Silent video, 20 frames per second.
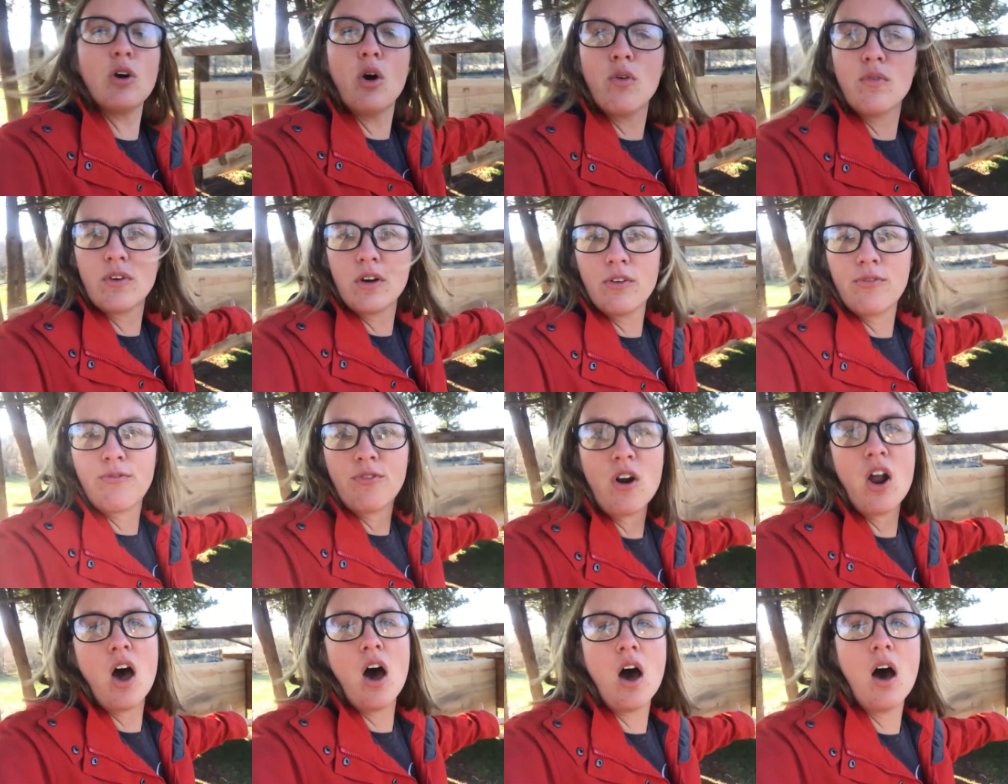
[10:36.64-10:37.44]
over
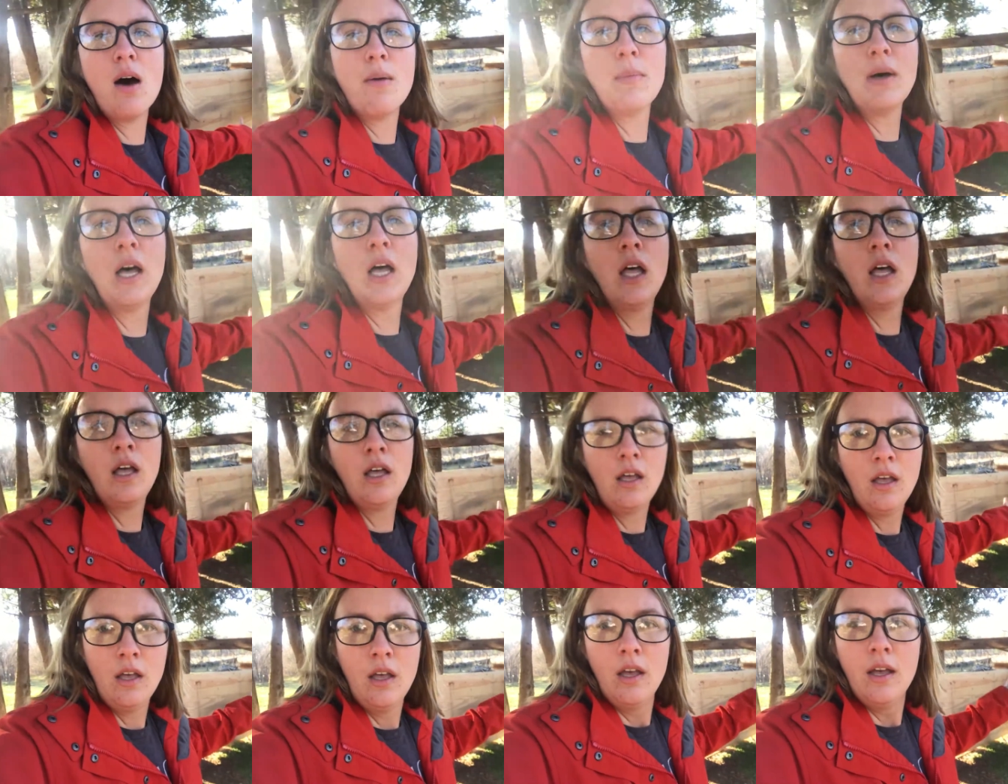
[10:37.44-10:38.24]
from
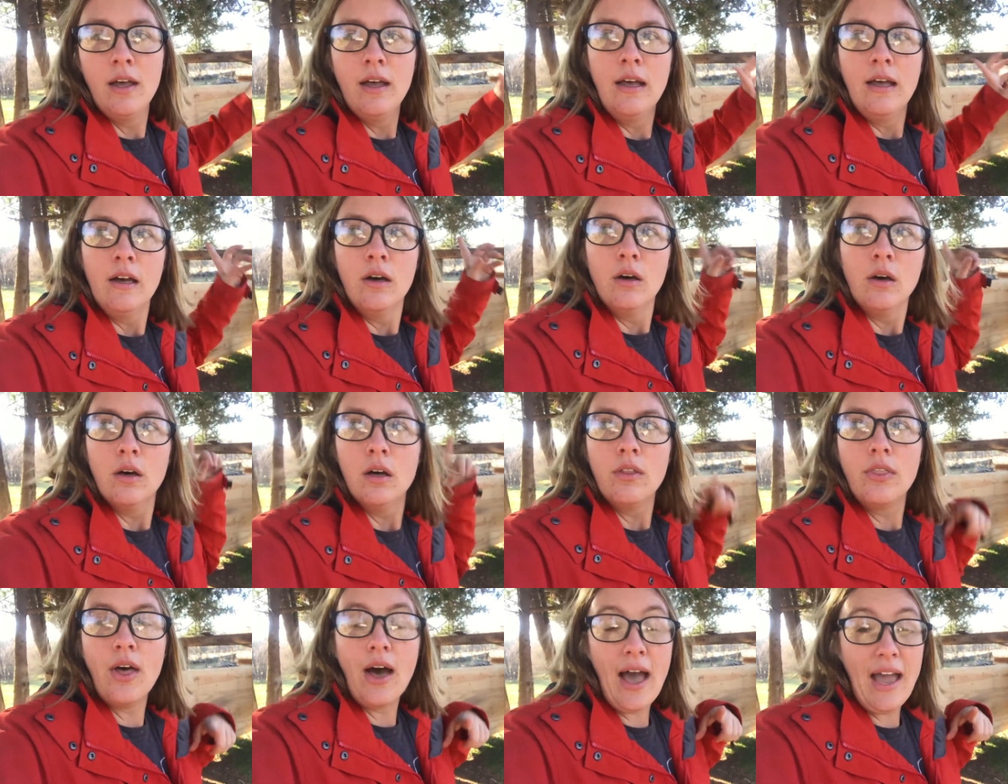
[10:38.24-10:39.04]

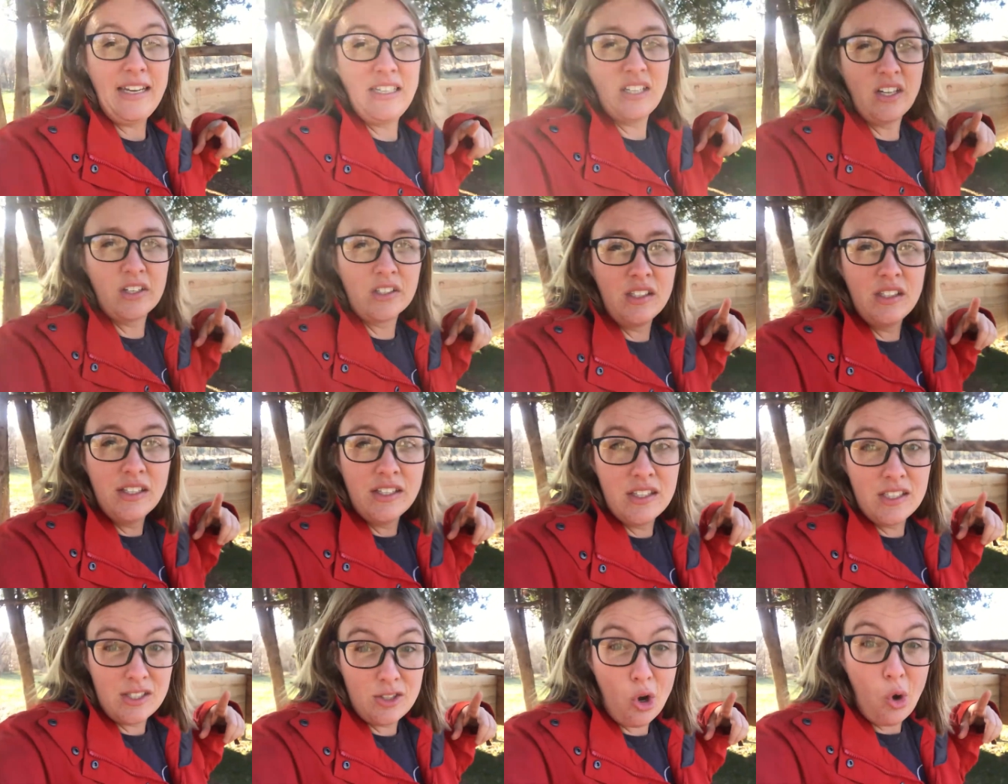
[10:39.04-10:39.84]
the high tunnel
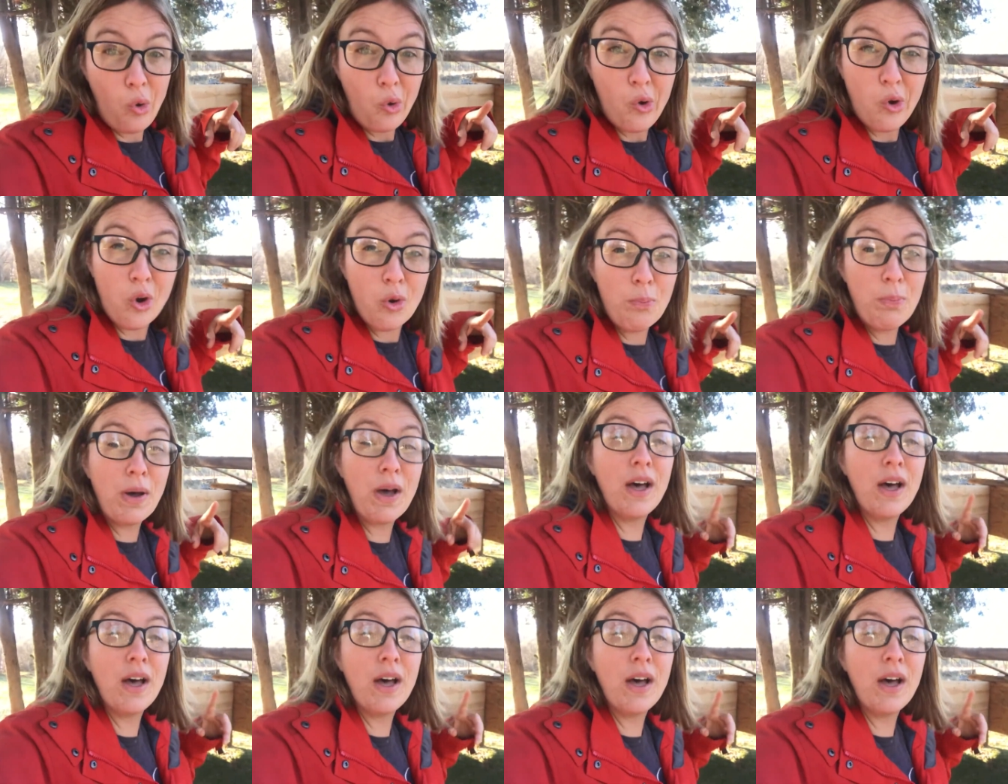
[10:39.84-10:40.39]
and the stone coop